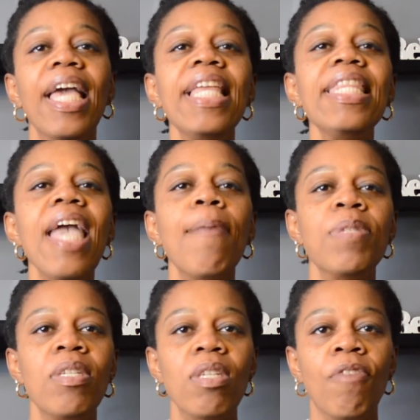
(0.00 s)
in the
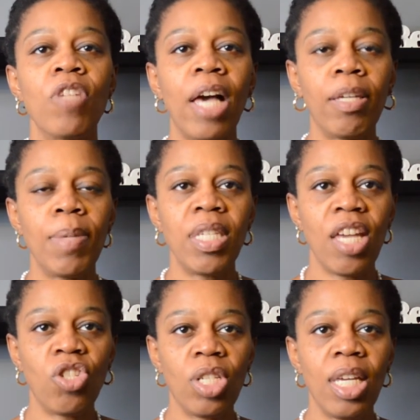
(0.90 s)
absence of
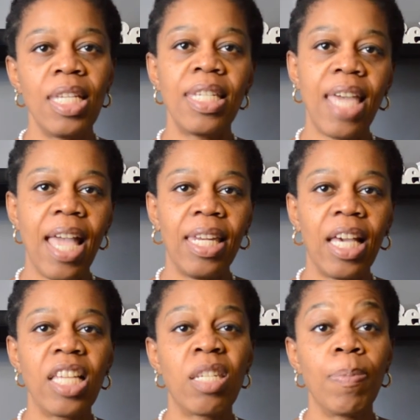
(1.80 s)
documentation indicating
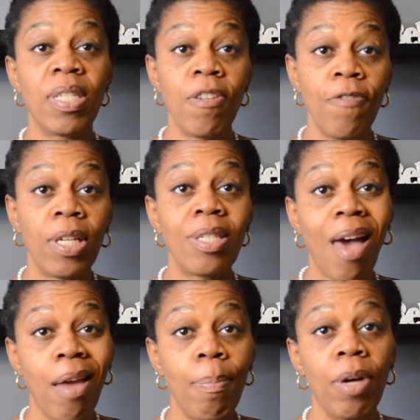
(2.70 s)
a specific
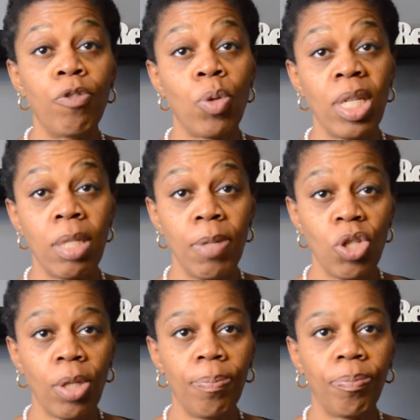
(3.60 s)
type of
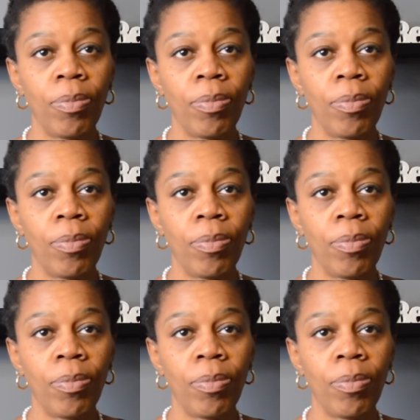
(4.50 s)
transmission.